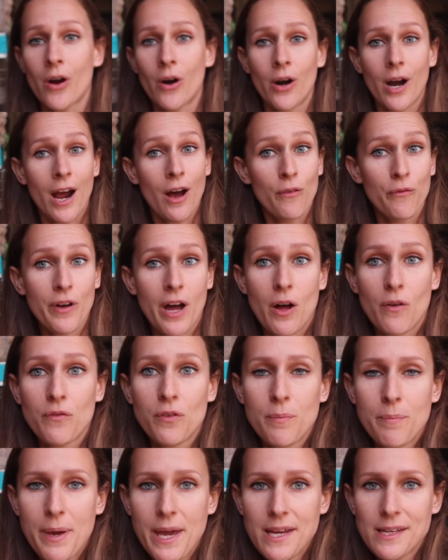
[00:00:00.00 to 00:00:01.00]
are
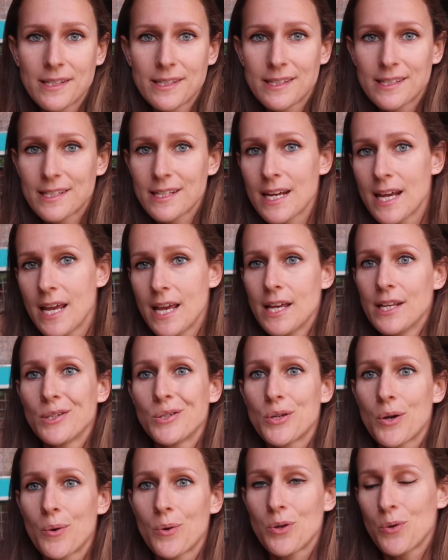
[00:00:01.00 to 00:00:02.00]
alfalfa based.
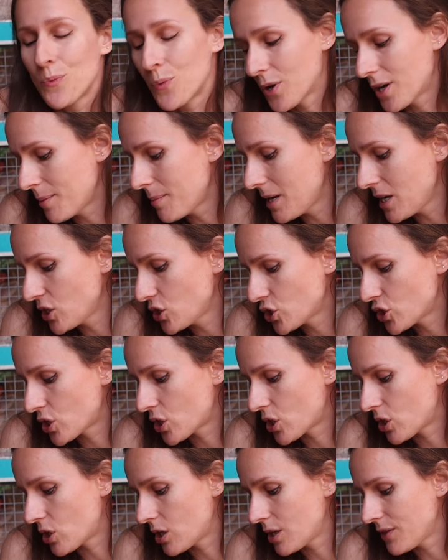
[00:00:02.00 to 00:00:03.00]
So you wanna make
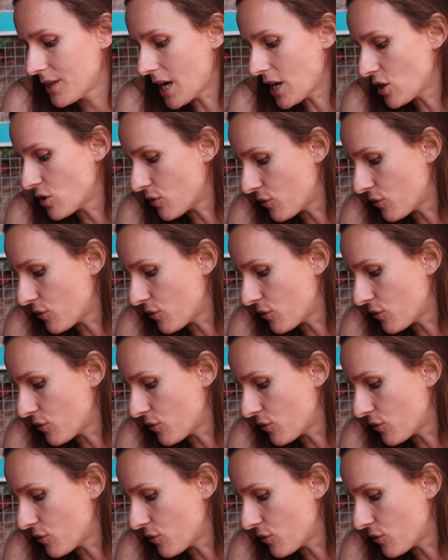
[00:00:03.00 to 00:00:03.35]
sure that